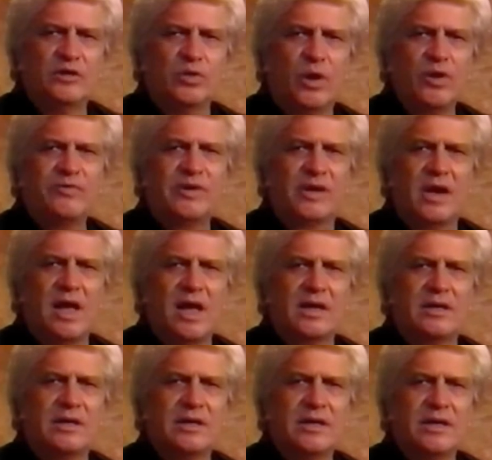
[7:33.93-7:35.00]
12 o'clock
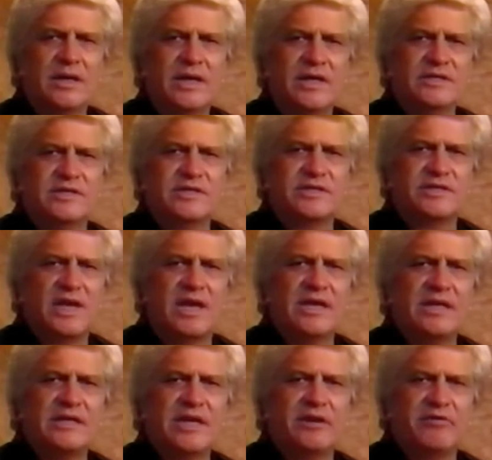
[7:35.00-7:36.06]
is the
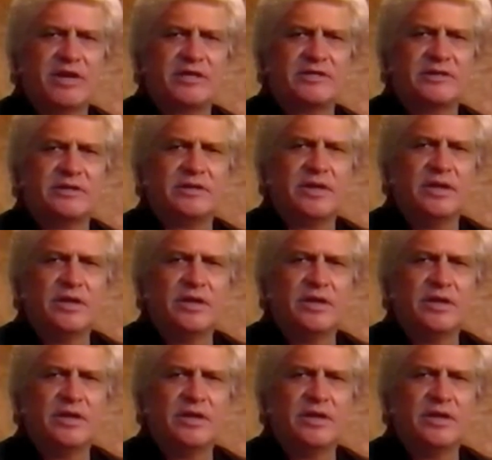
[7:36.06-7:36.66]
starting direction,